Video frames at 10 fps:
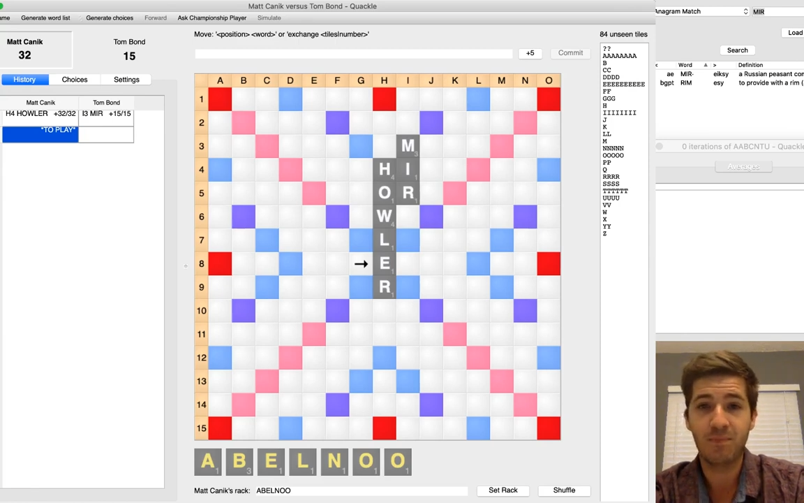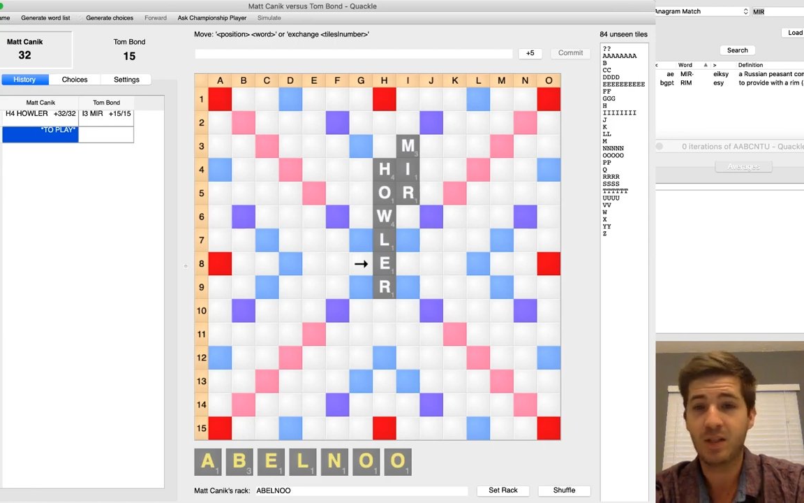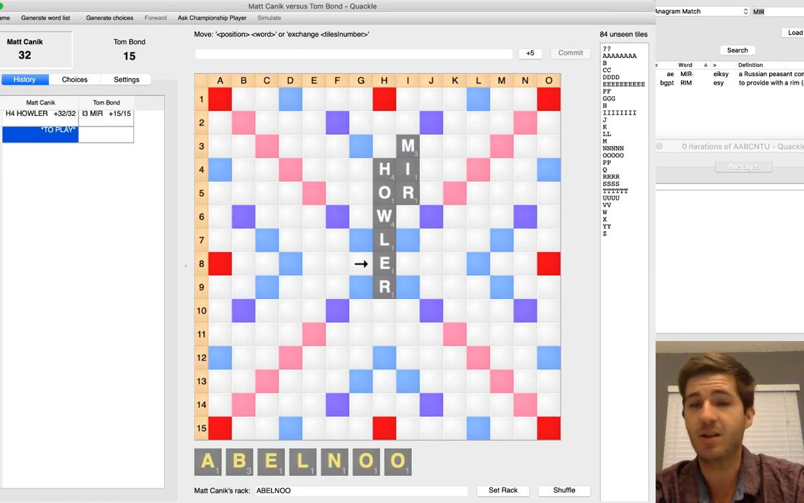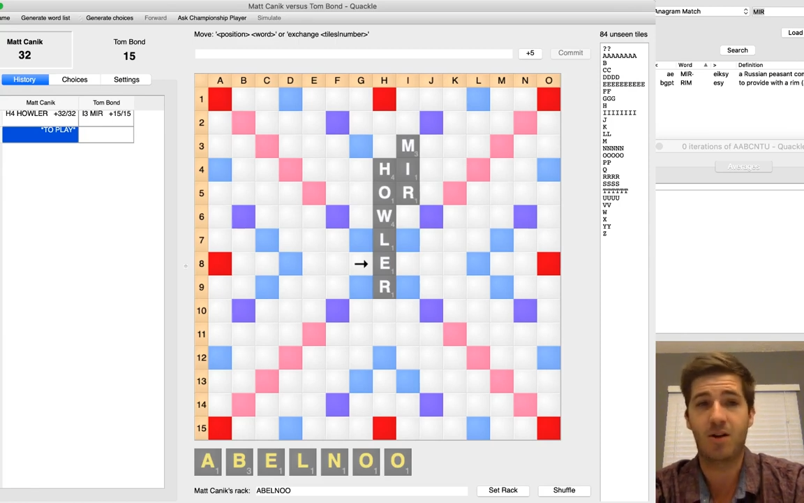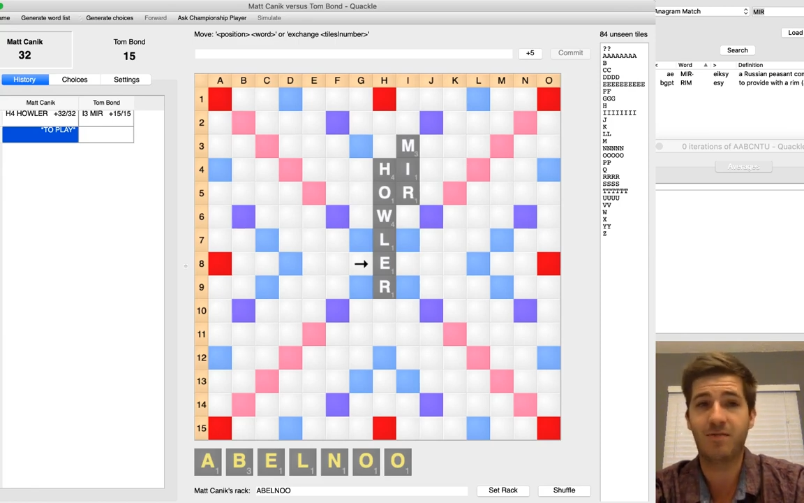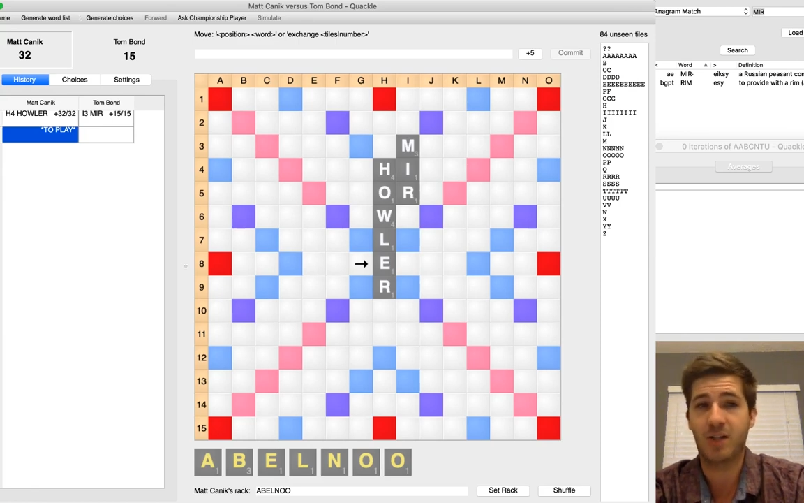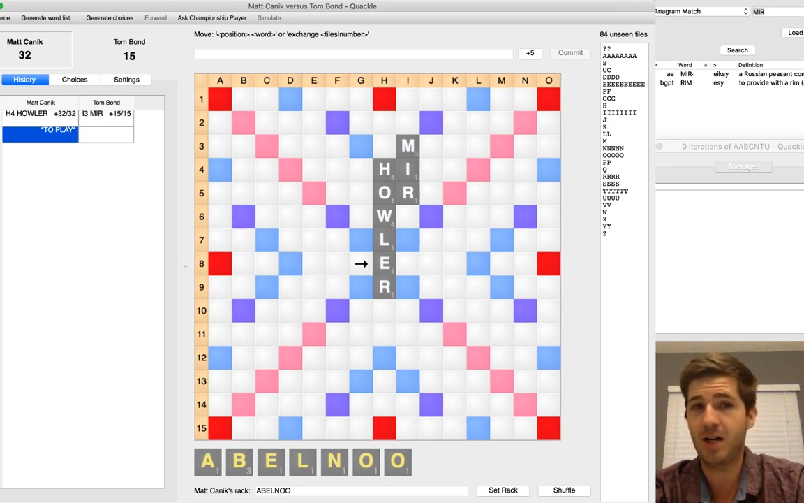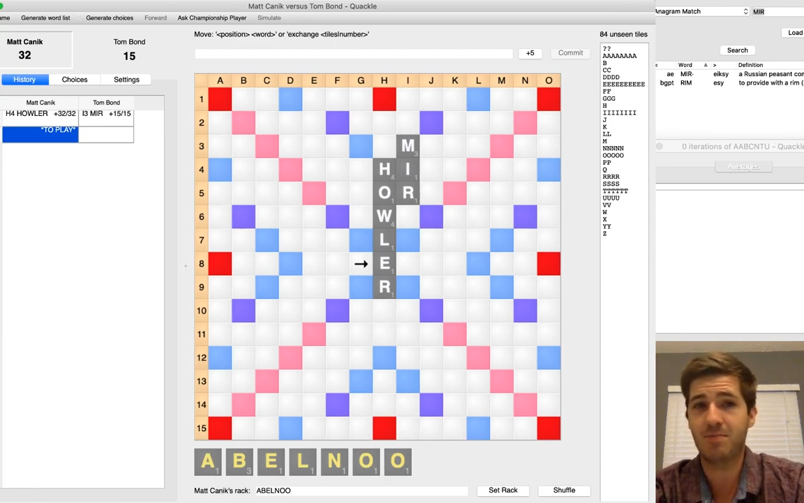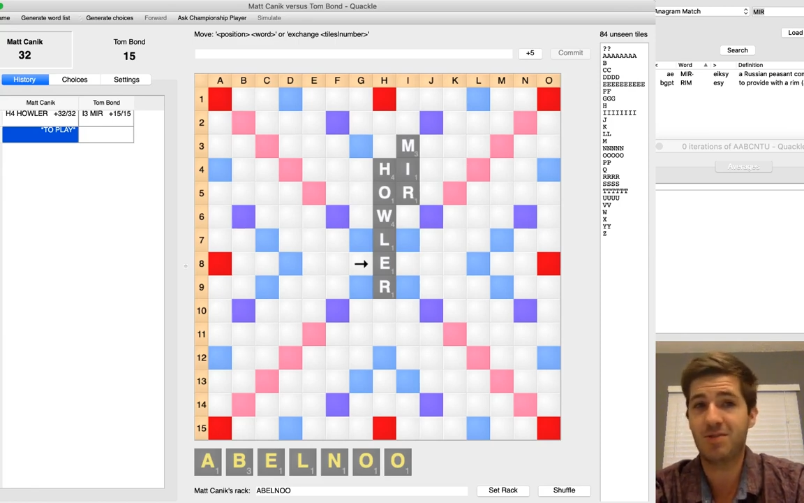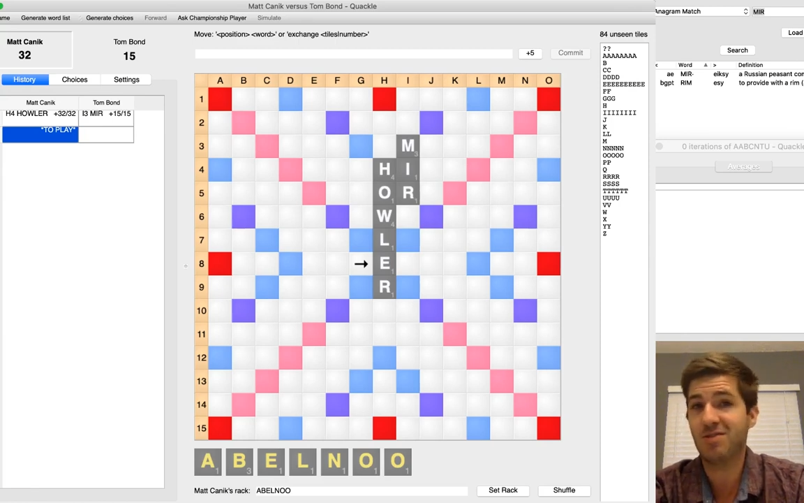if
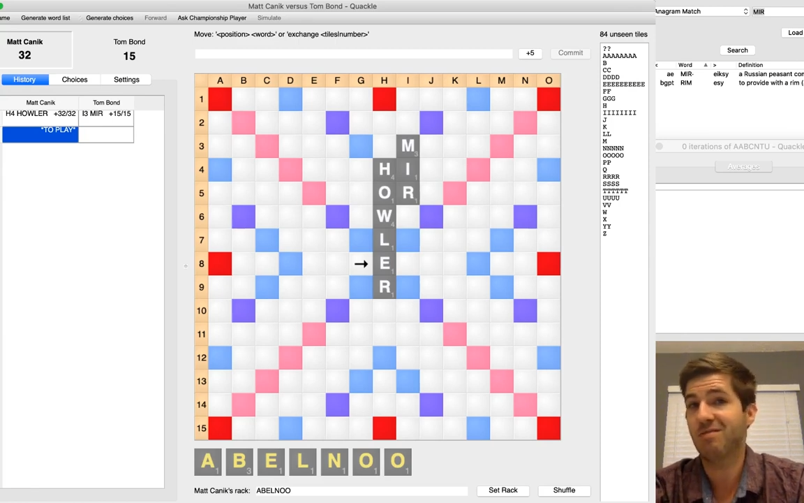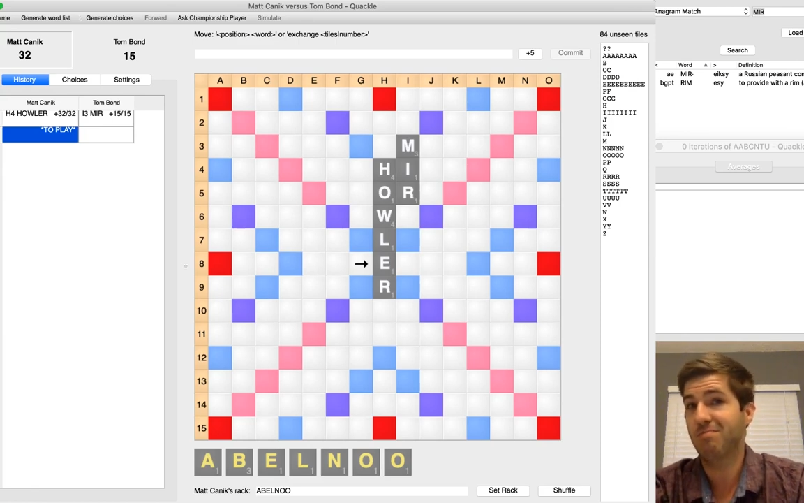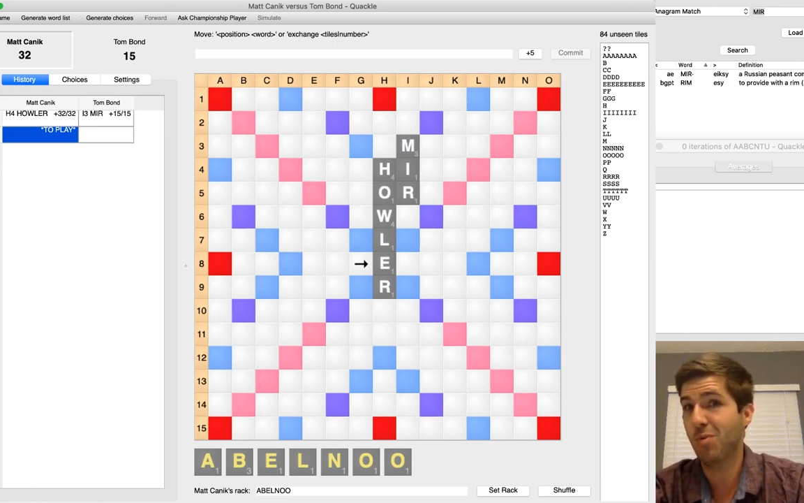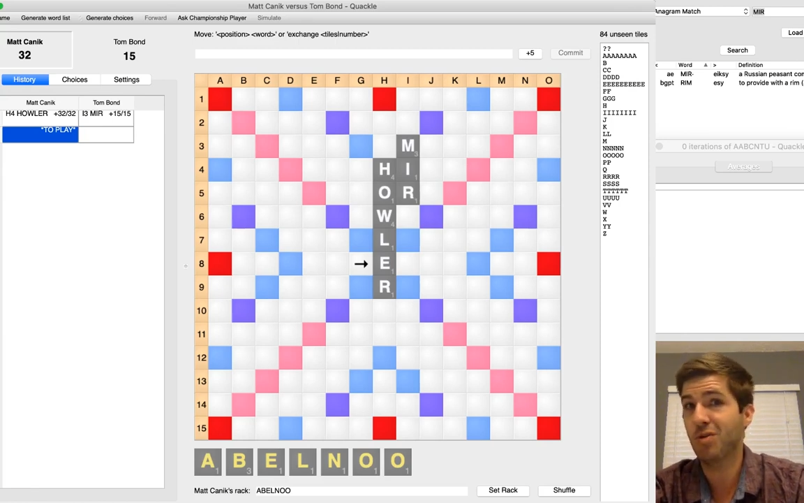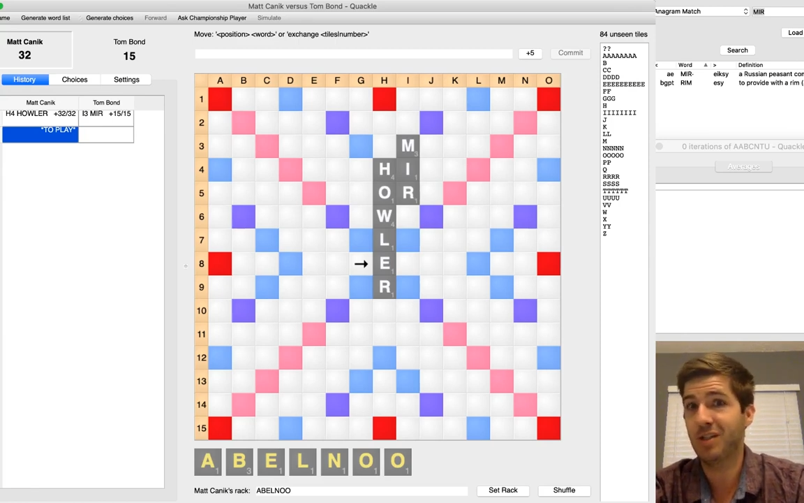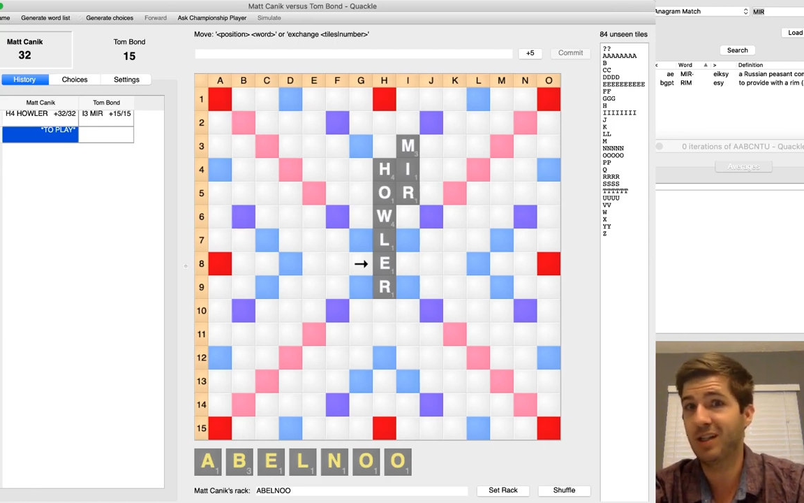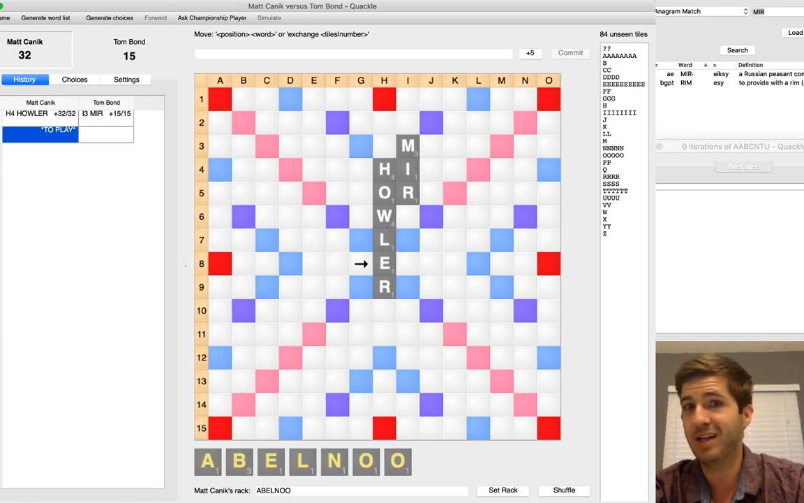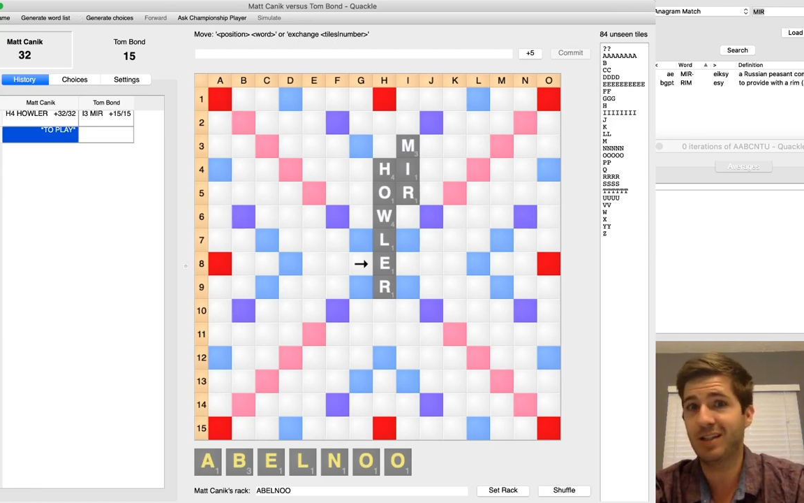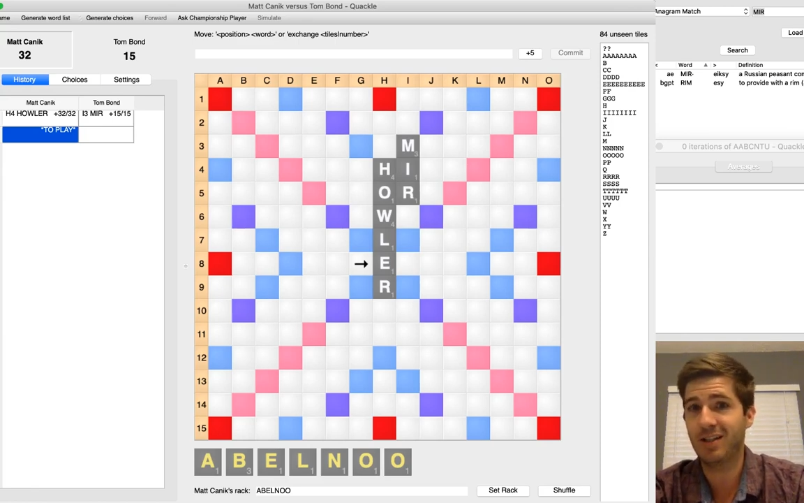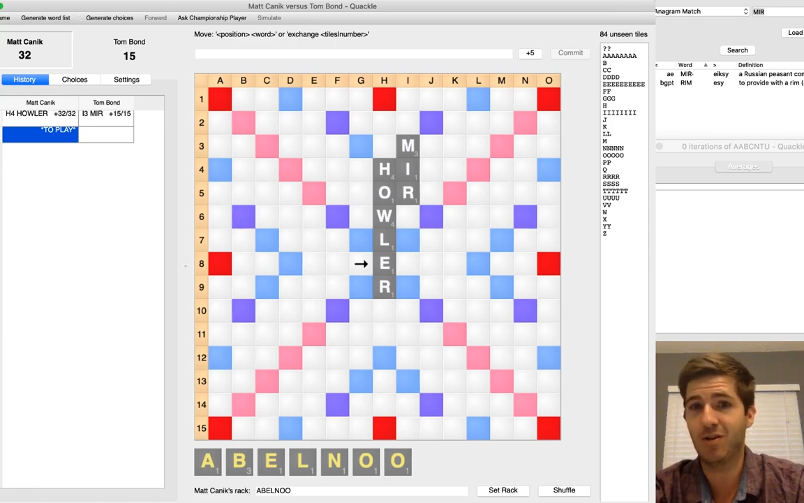Tom's more than
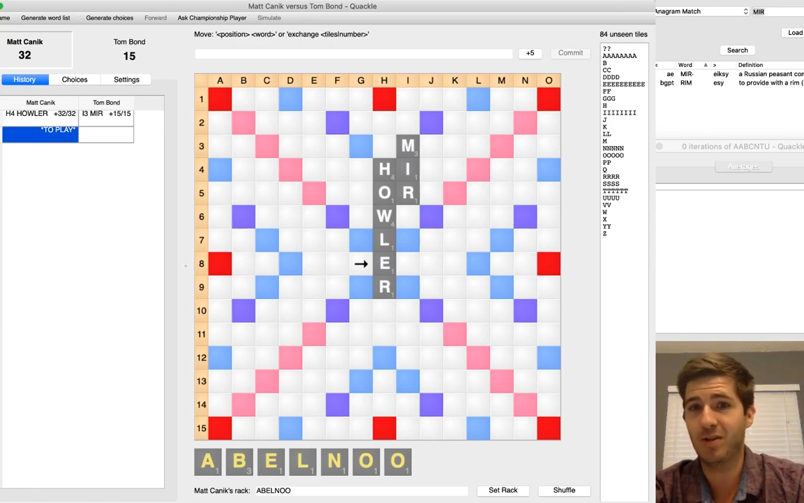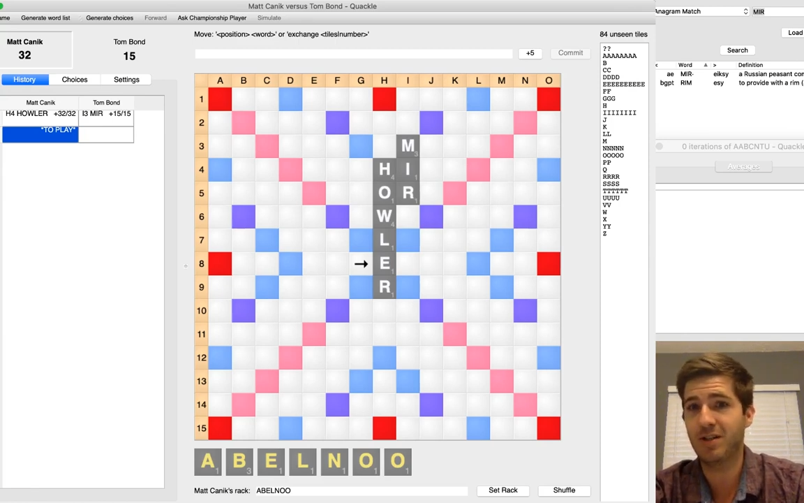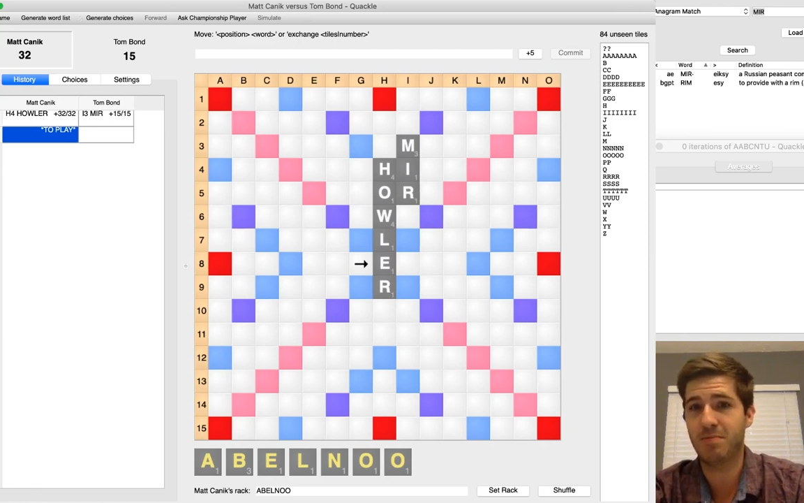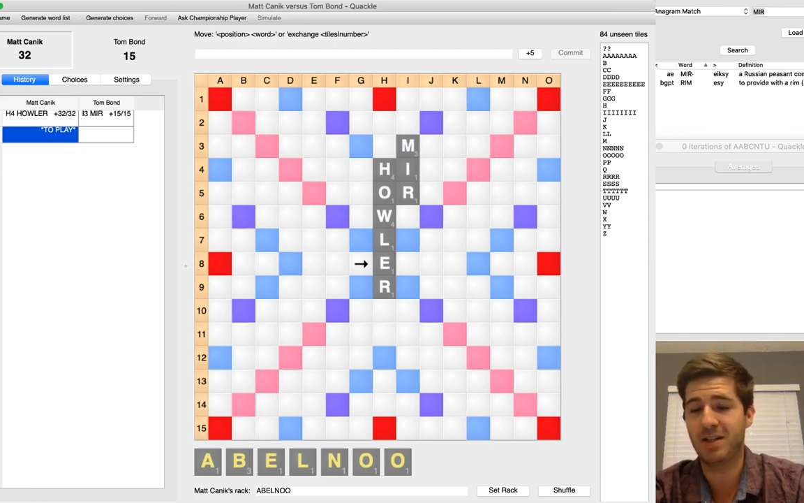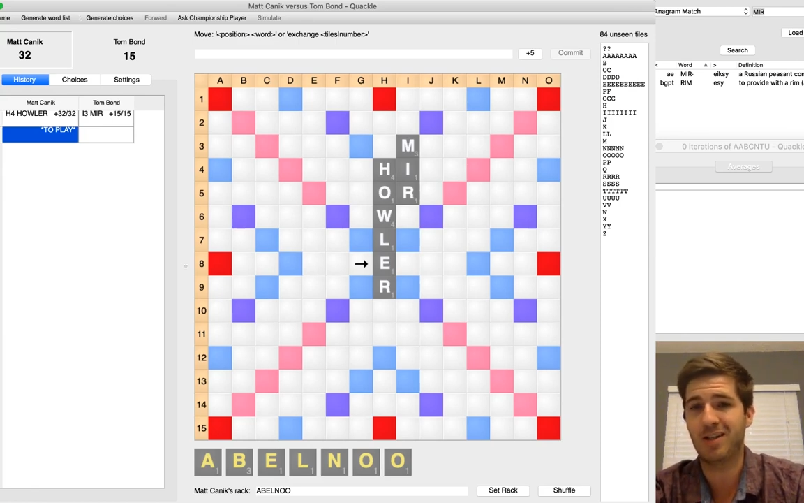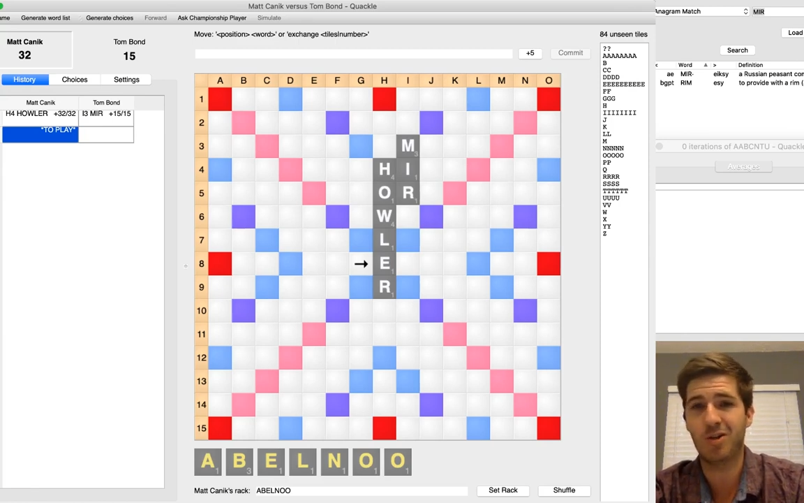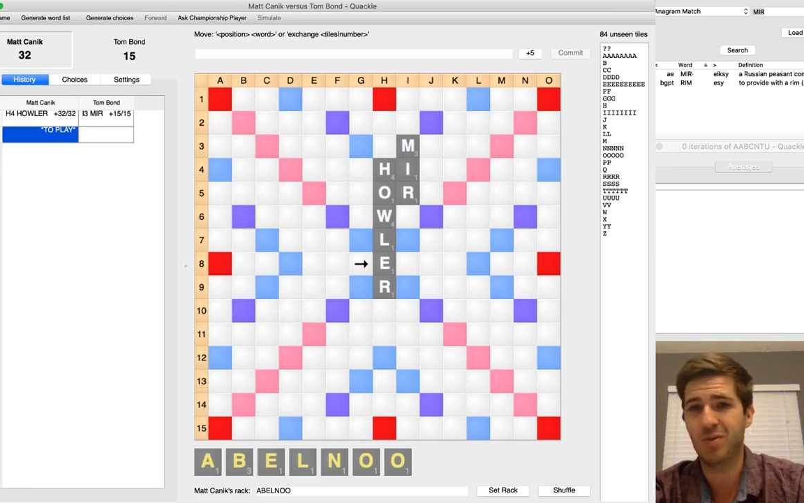likely going to bingo,